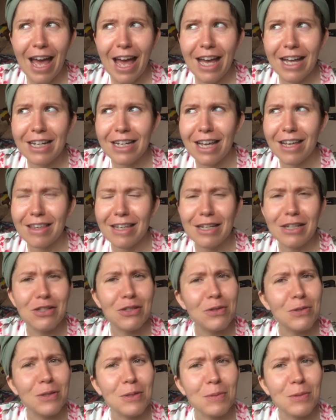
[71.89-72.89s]
and I think
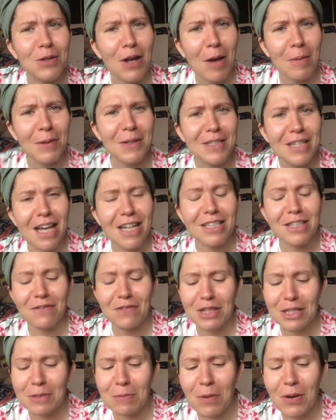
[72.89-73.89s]
2 subscribers as of
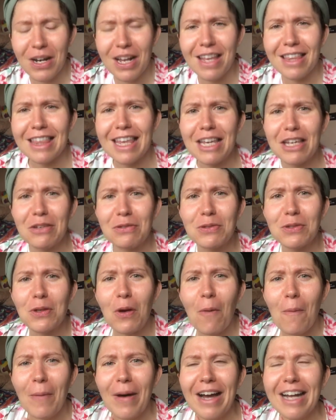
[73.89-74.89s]
this morning. Thank you so
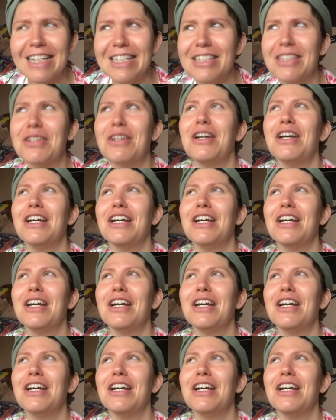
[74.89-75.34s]
much.